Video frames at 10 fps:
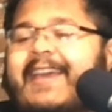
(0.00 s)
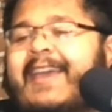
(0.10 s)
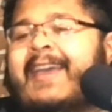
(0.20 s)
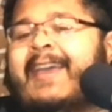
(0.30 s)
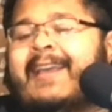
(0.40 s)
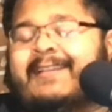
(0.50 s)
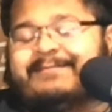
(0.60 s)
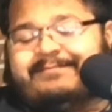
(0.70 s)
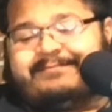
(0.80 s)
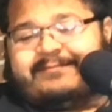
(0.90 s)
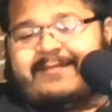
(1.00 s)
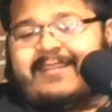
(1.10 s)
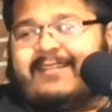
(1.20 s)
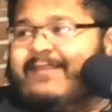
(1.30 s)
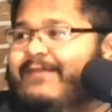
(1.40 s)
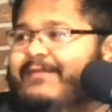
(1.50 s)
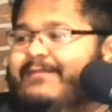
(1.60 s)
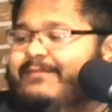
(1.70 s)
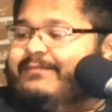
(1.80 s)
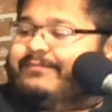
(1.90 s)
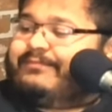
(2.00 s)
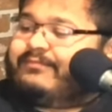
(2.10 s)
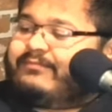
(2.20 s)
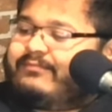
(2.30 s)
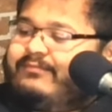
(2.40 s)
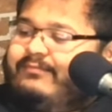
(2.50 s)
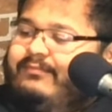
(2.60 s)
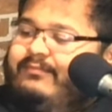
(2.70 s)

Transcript: And you know what? Now, you know, when you